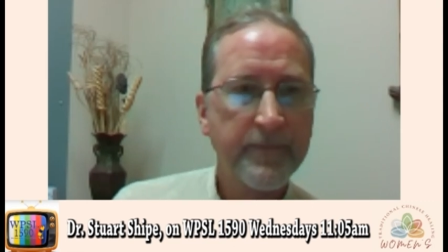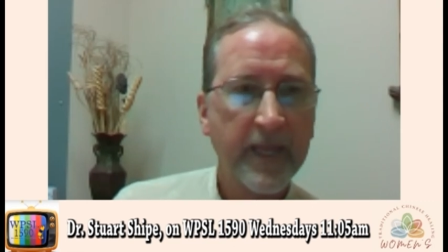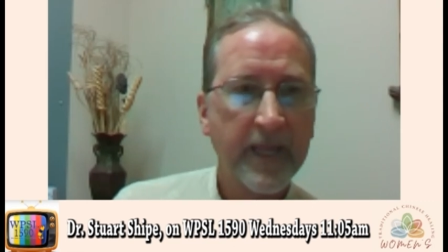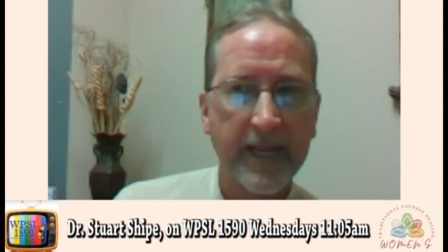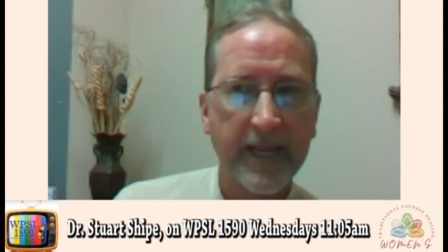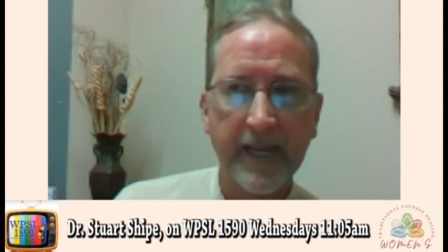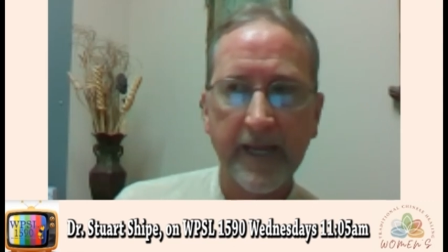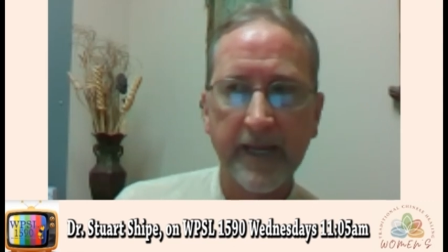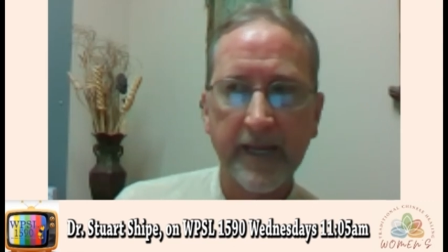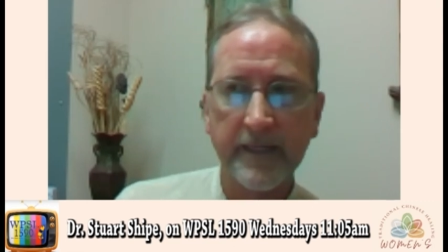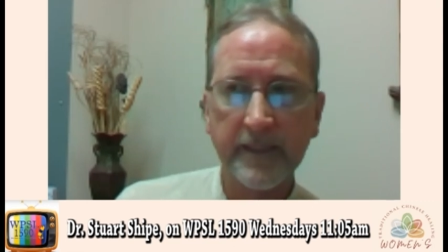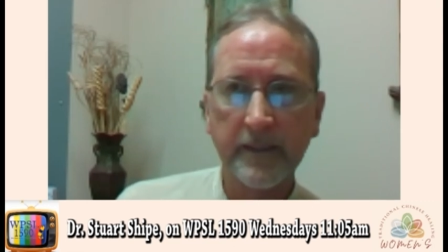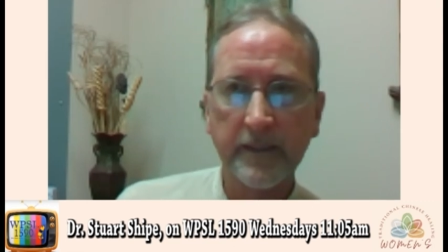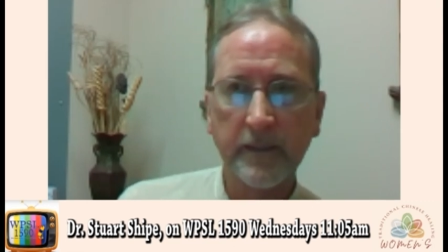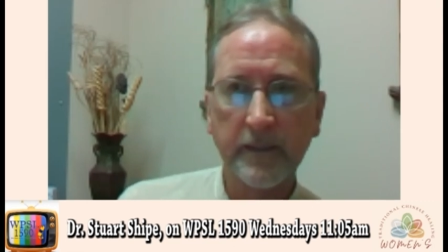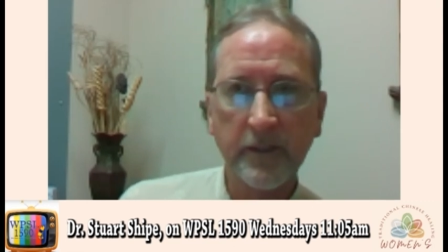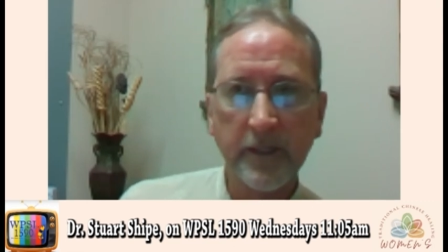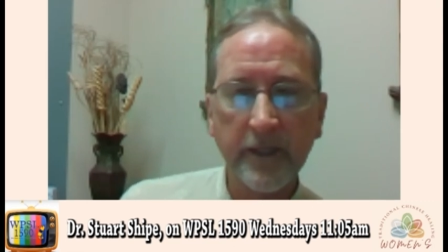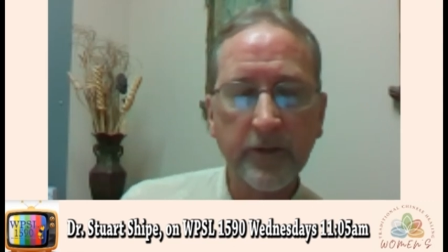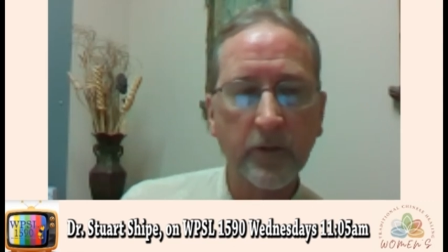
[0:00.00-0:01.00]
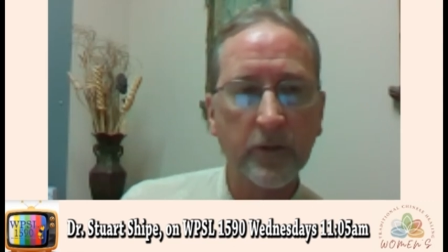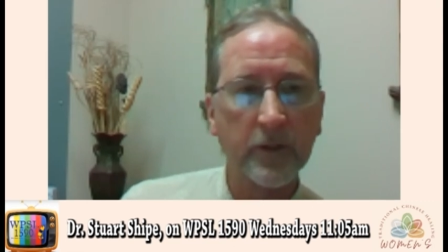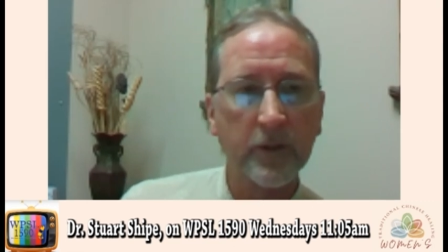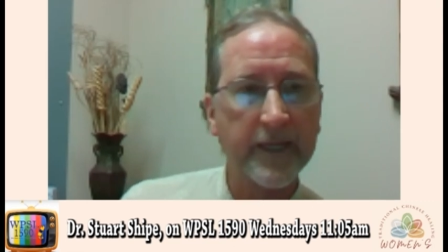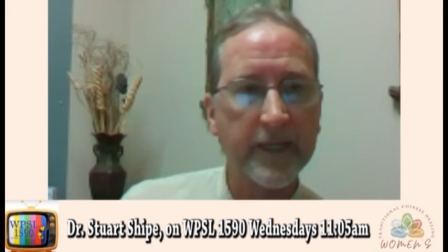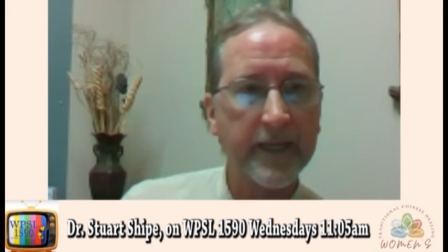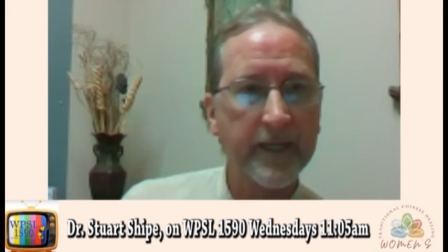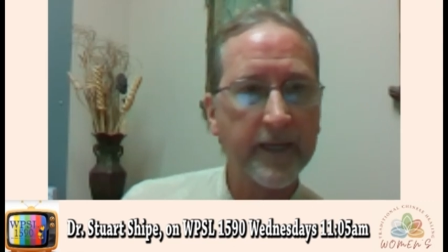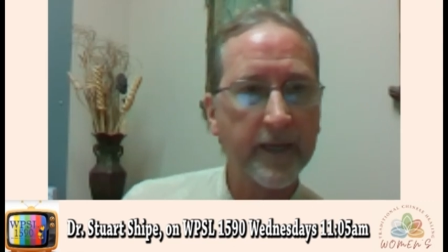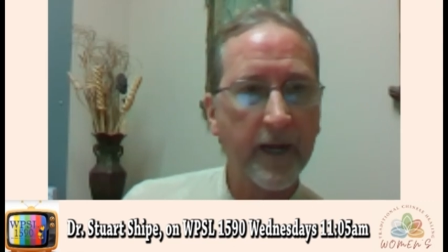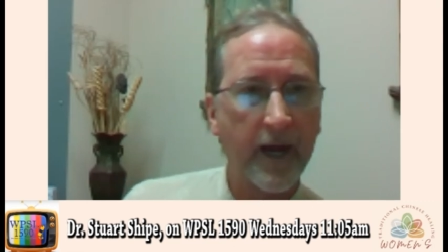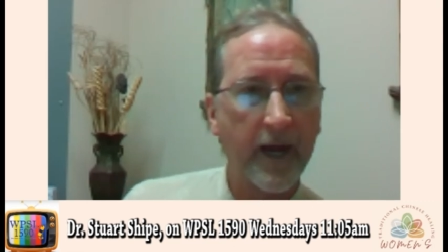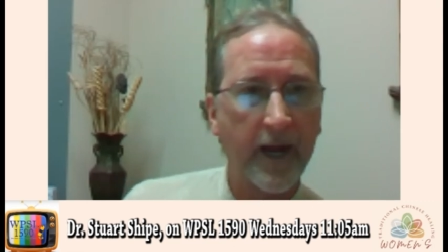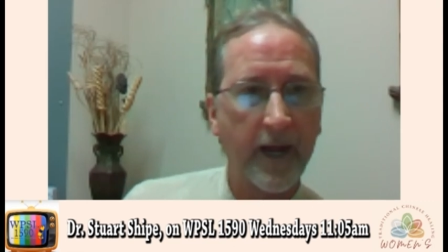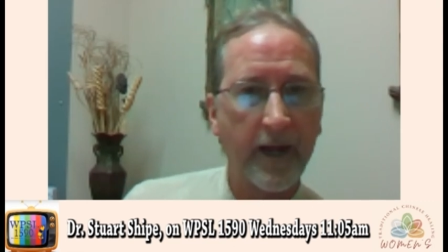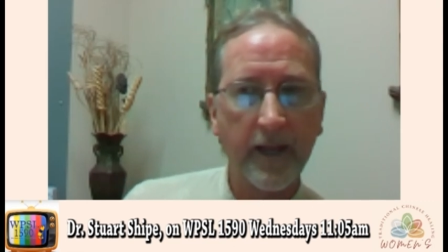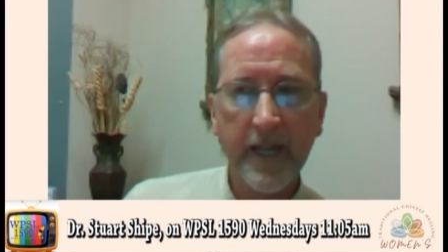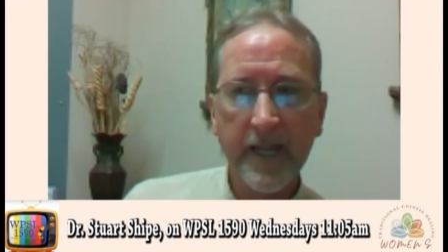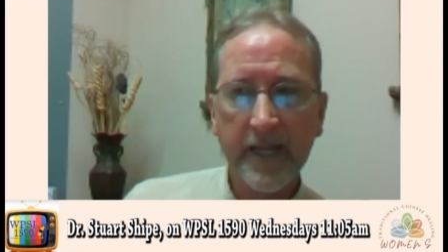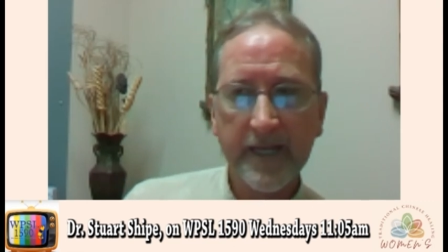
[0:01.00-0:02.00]
and literally
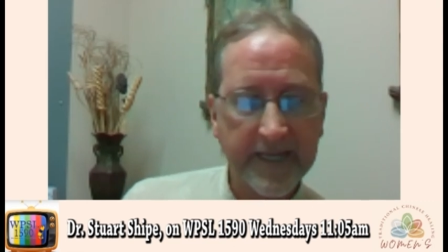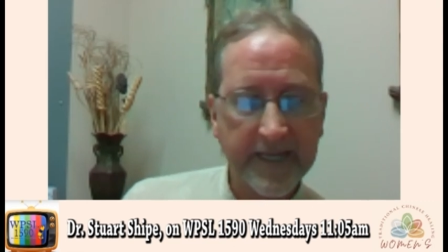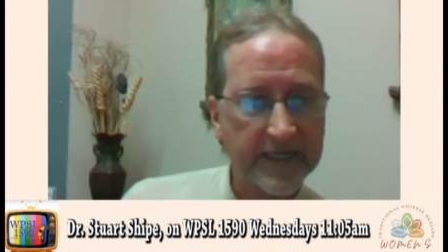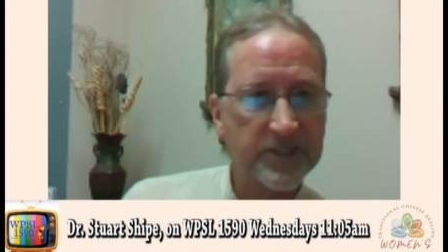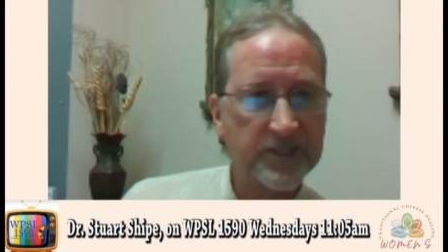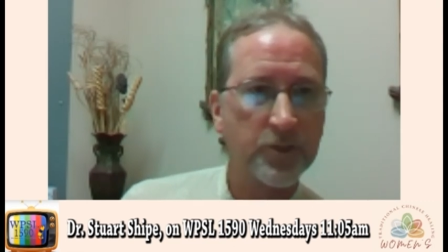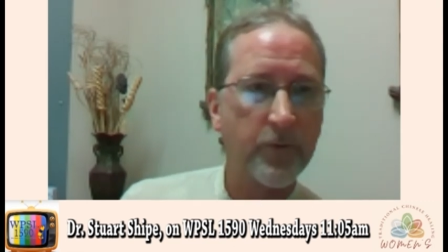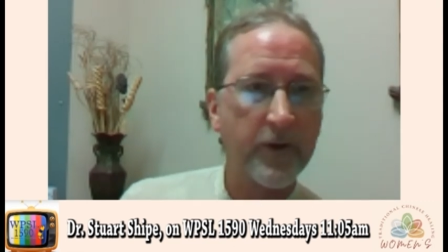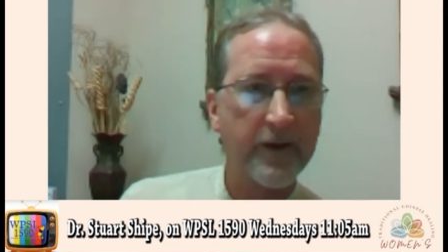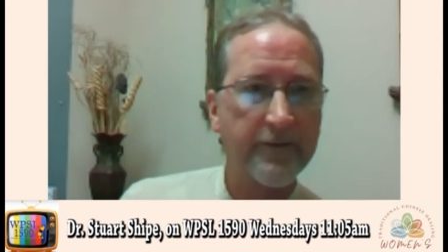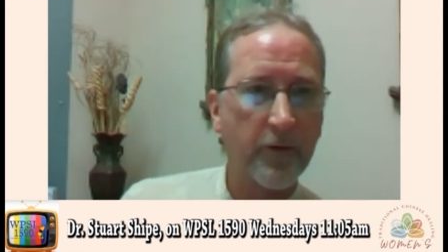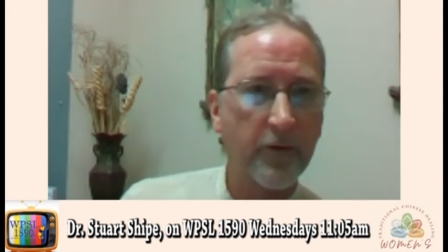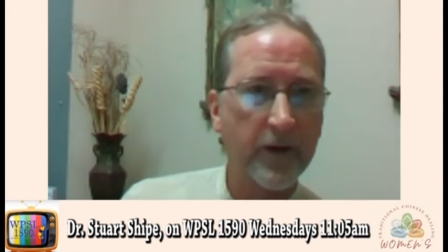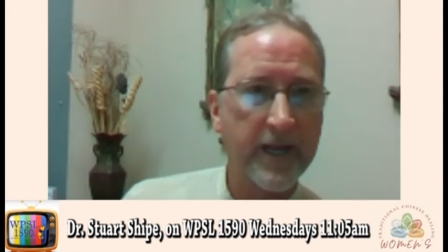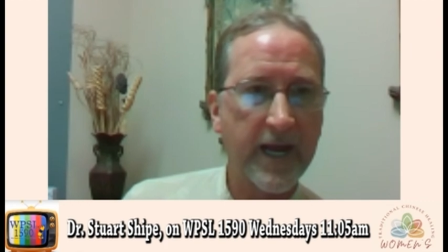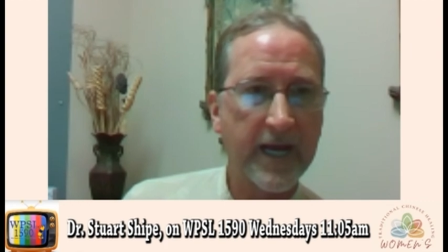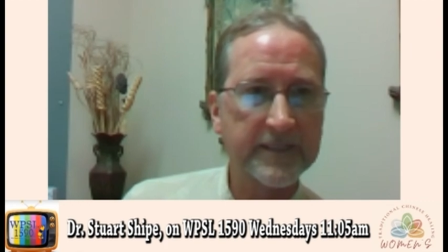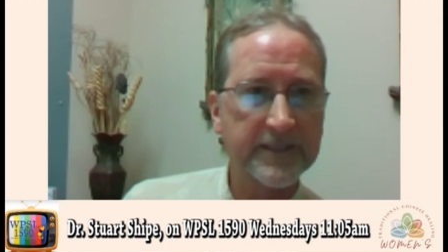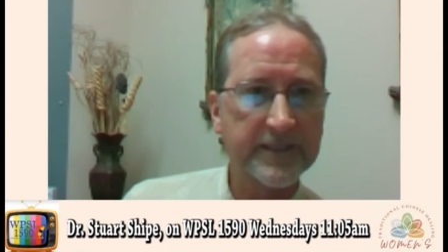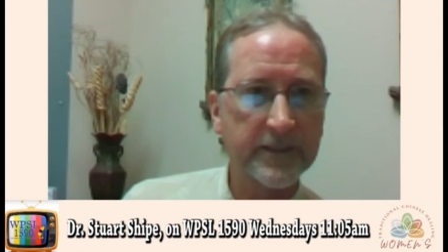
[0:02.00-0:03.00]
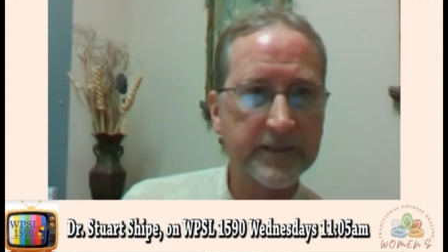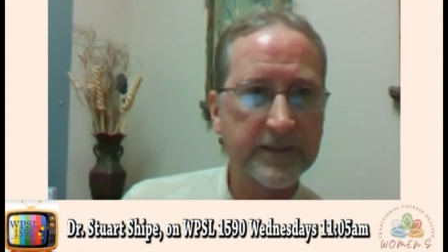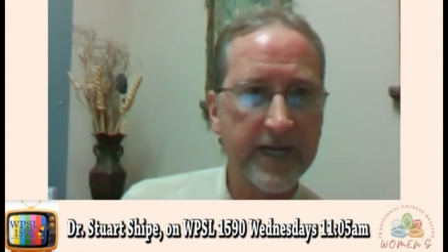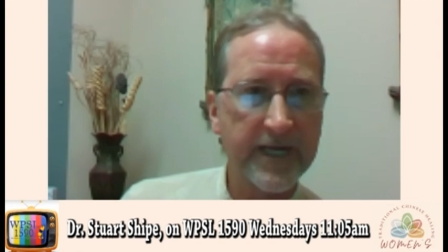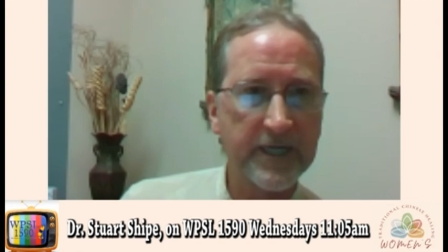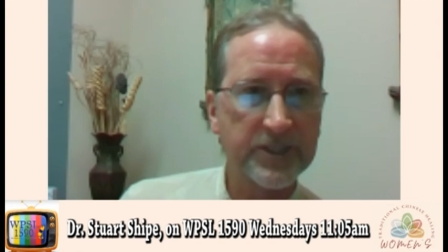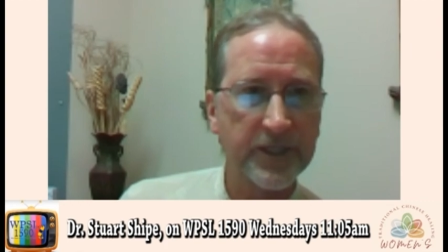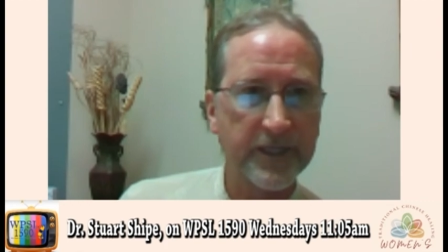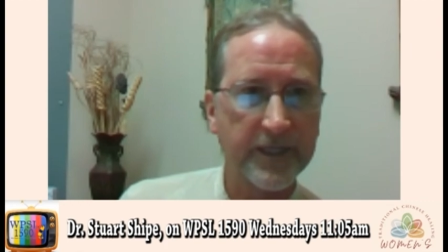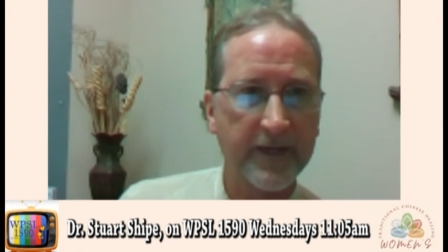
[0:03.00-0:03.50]
uh, get you in for a consultation.